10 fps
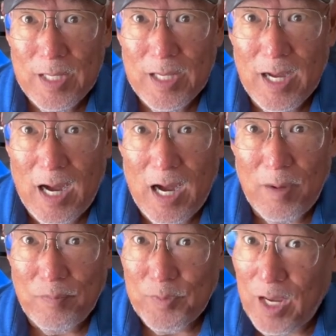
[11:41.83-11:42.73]

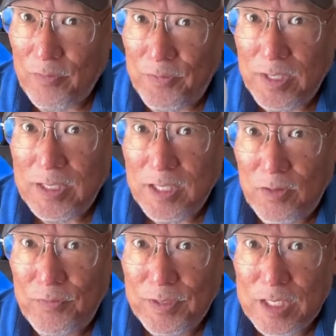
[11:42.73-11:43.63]
I fell in
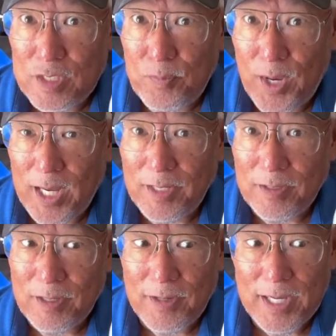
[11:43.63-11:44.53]
love with this brand.
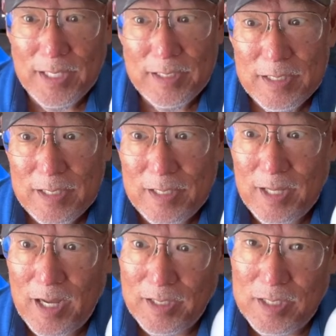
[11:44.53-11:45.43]
All right,
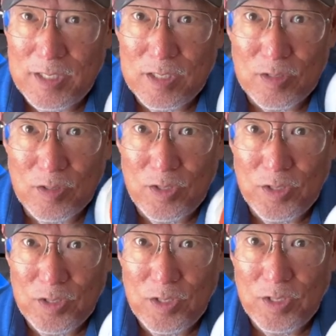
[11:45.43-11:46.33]
this is
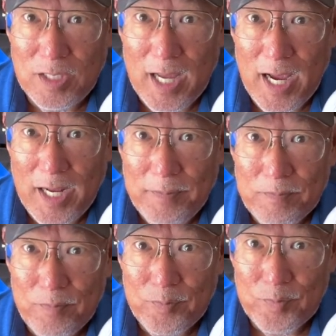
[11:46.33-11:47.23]
good line,
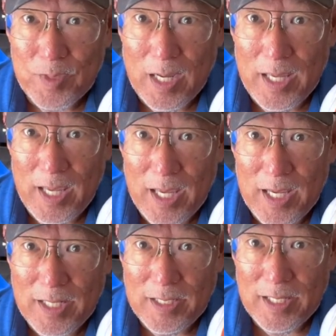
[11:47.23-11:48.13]

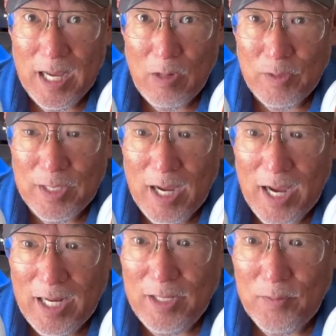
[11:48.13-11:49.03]
and I would
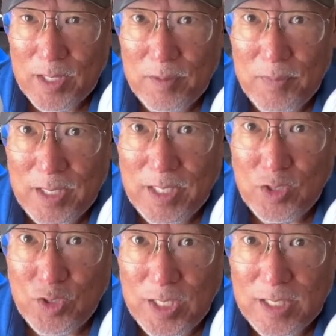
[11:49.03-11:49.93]
highly recommend
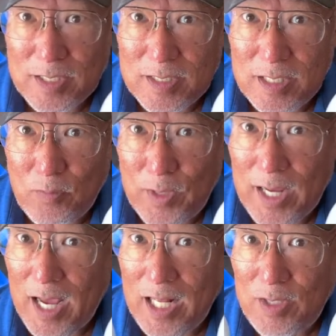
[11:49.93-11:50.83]
that you get this. And when
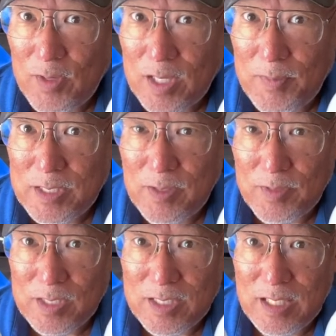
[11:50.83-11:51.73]
I highly recommend
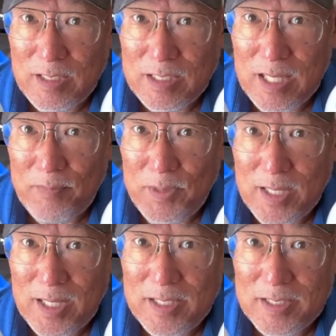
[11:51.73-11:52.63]
something, it's not
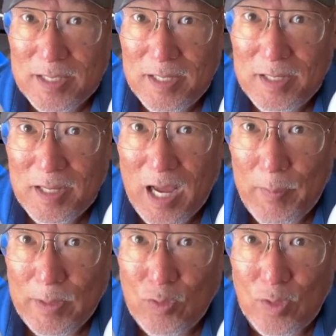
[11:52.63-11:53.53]
because
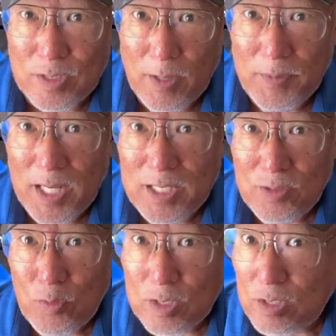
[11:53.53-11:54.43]
I'm endorsed. I'm not
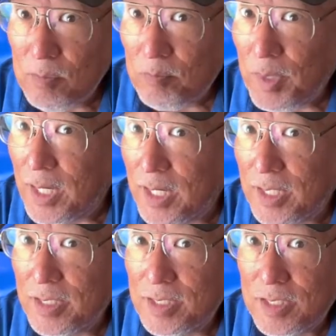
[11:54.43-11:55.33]
endorsed
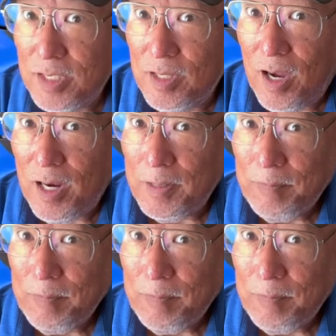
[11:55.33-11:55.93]
by Cigar.